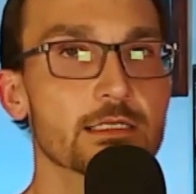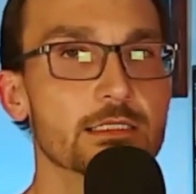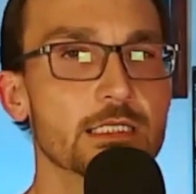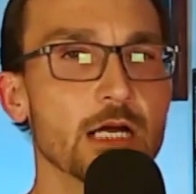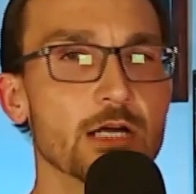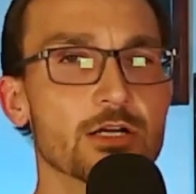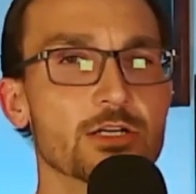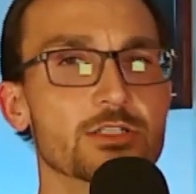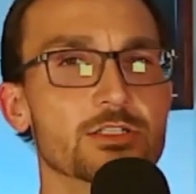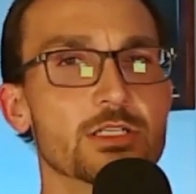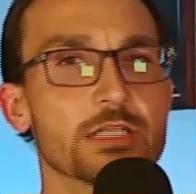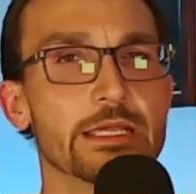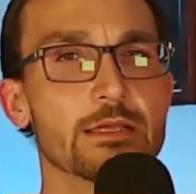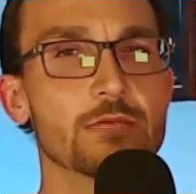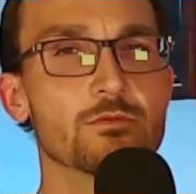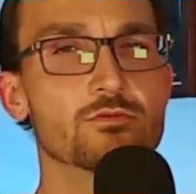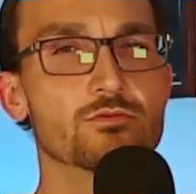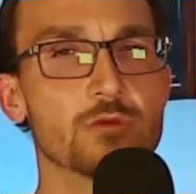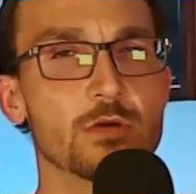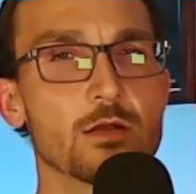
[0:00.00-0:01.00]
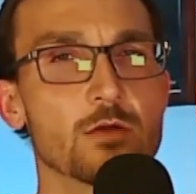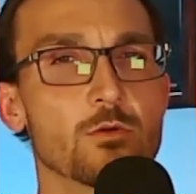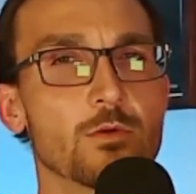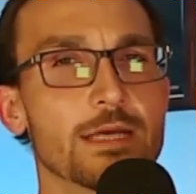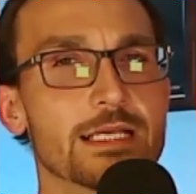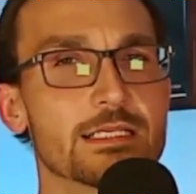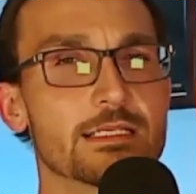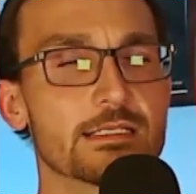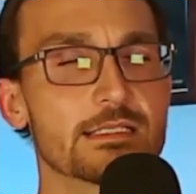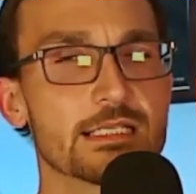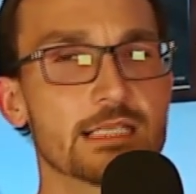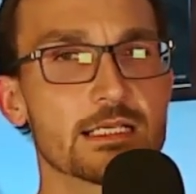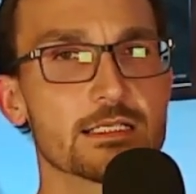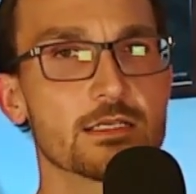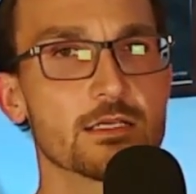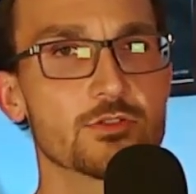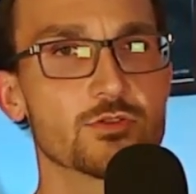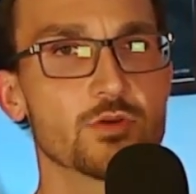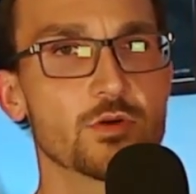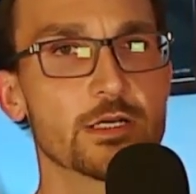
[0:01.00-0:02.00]
Tucker's a runaway success
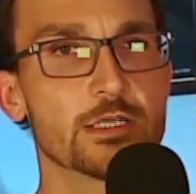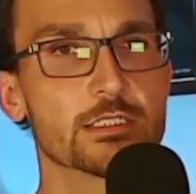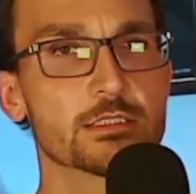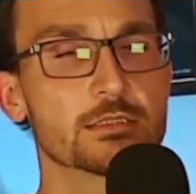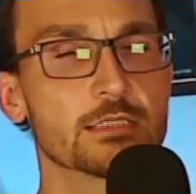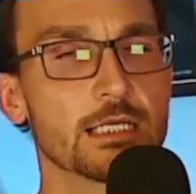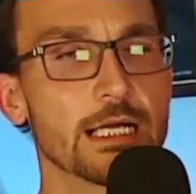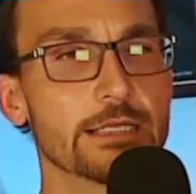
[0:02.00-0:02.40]
on Twitter.